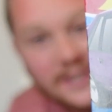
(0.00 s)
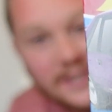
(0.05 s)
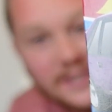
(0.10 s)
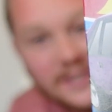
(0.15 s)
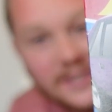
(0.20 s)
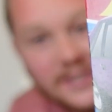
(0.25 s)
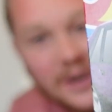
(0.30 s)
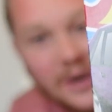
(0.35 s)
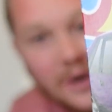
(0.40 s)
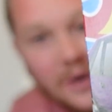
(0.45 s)

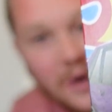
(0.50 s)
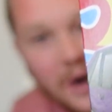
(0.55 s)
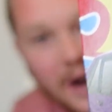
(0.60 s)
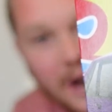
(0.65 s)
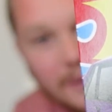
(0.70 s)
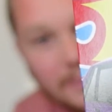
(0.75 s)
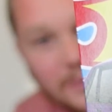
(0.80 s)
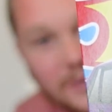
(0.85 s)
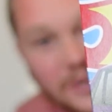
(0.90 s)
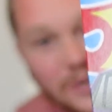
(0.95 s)
So
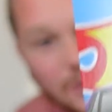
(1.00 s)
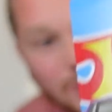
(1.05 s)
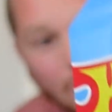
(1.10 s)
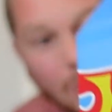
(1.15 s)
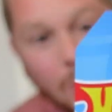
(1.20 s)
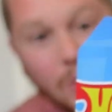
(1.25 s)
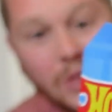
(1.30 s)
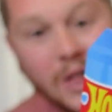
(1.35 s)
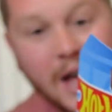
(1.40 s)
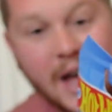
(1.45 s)
I am
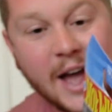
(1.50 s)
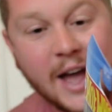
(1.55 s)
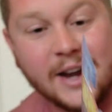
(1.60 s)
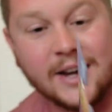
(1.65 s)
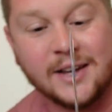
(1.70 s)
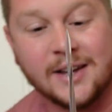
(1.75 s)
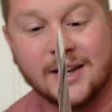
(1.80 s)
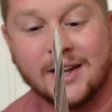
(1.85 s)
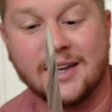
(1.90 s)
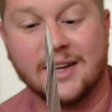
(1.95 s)
so
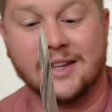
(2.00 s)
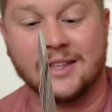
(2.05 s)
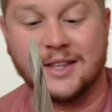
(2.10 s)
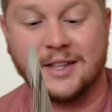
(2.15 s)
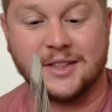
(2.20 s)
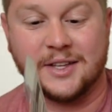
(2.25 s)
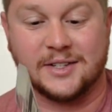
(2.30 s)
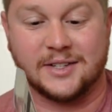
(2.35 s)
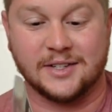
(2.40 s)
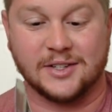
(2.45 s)
glad
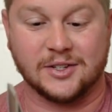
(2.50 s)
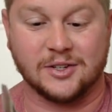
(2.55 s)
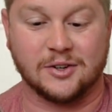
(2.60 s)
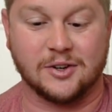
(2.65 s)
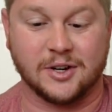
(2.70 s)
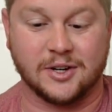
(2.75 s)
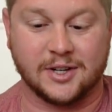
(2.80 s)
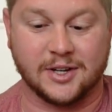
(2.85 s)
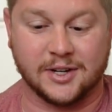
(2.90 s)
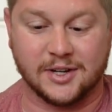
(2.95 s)
that this is in
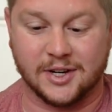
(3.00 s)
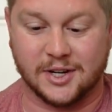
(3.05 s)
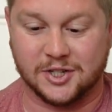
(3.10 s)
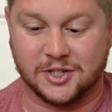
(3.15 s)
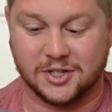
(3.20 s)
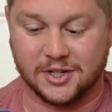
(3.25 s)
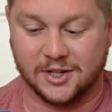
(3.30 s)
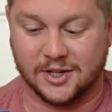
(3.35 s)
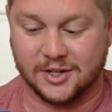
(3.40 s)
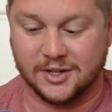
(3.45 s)
good
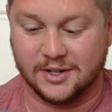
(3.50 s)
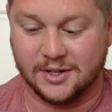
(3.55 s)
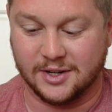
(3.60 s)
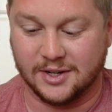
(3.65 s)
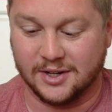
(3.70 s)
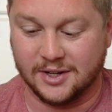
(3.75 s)
condition.